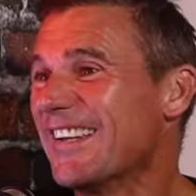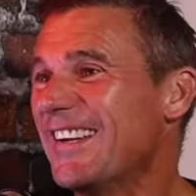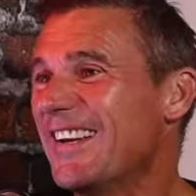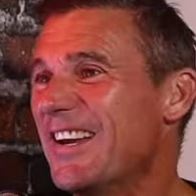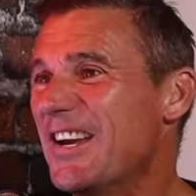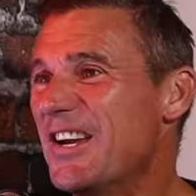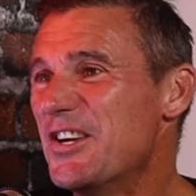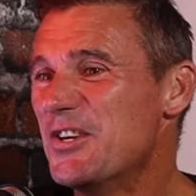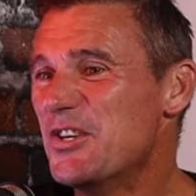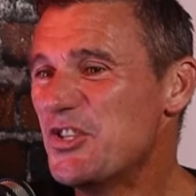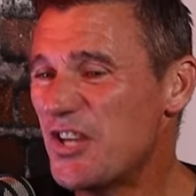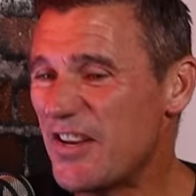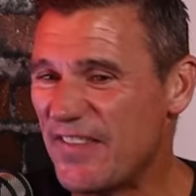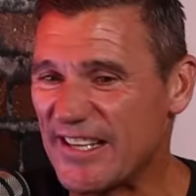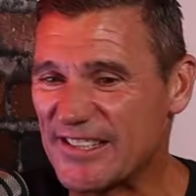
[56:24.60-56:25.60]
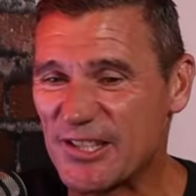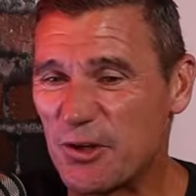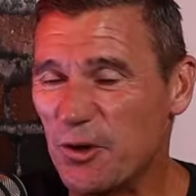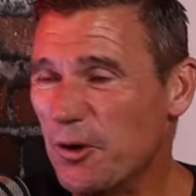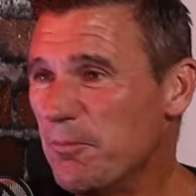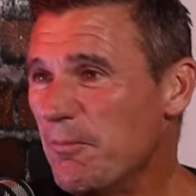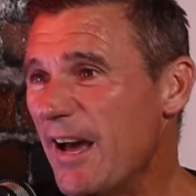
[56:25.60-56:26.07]
Yeah. Shit, that's
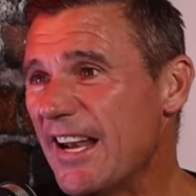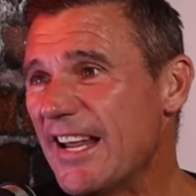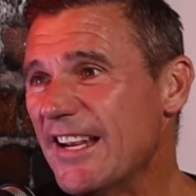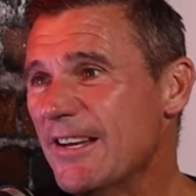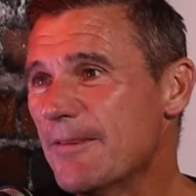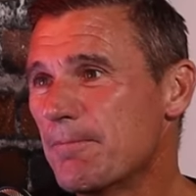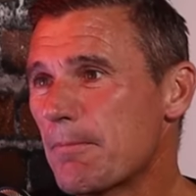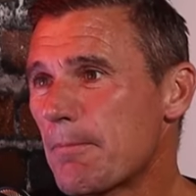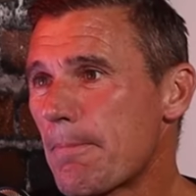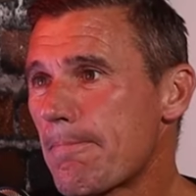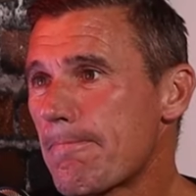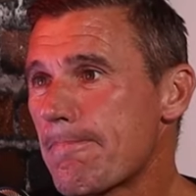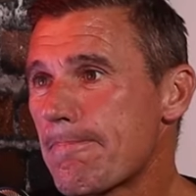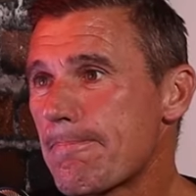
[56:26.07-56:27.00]
good money. Yeah, amazing.